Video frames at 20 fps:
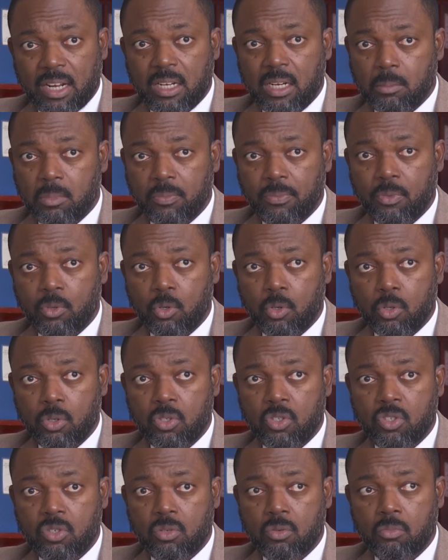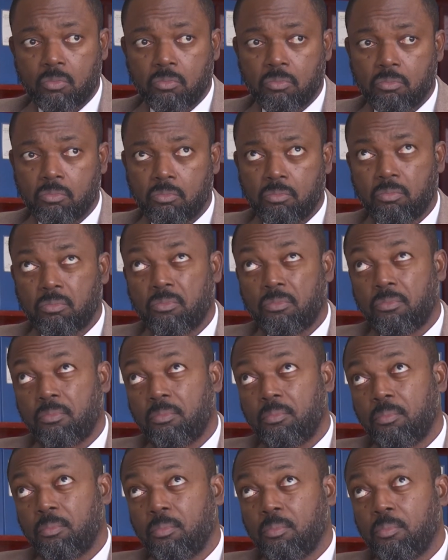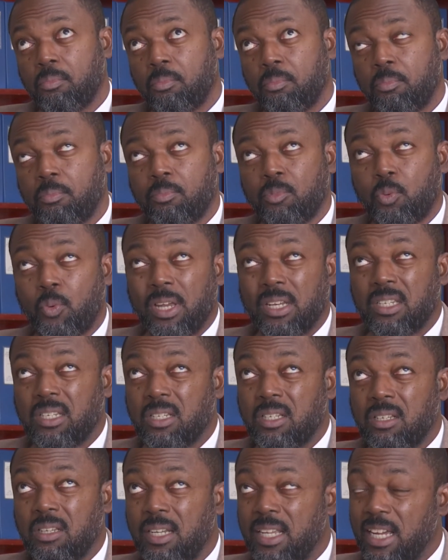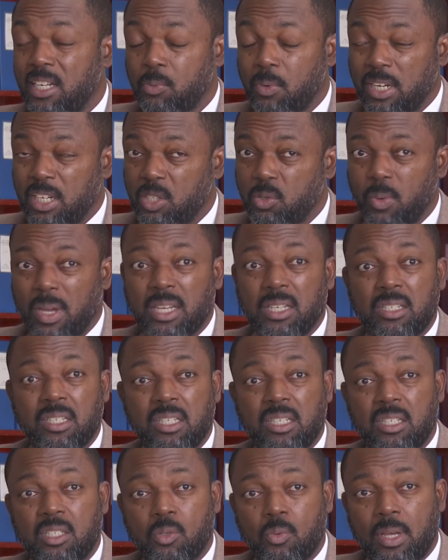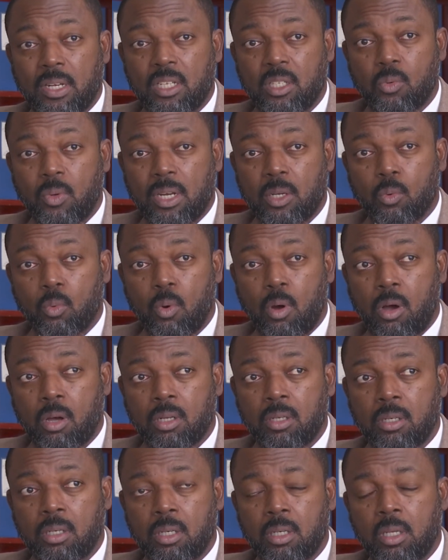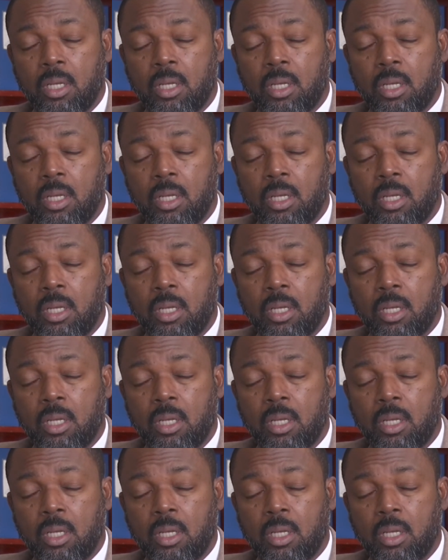a number of those, late 2020, 2021,